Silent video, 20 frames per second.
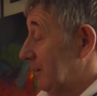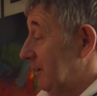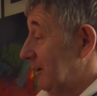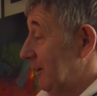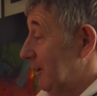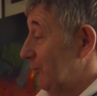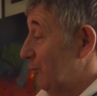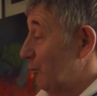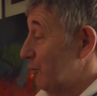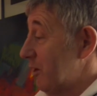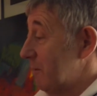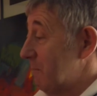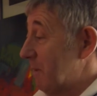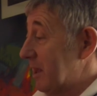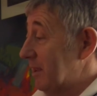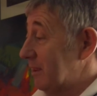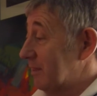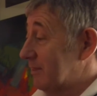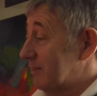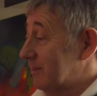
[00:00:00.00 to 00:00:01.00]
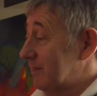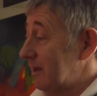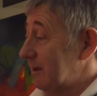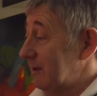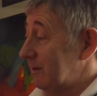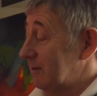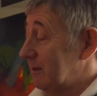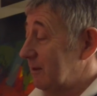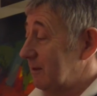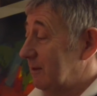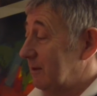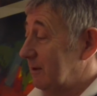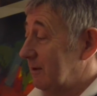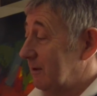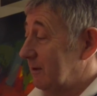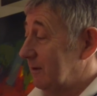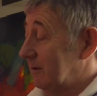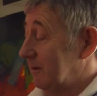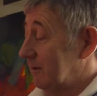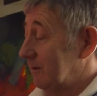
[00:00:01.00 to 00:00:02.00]
Although you might think that
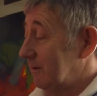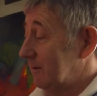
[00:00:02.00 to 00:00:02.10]
the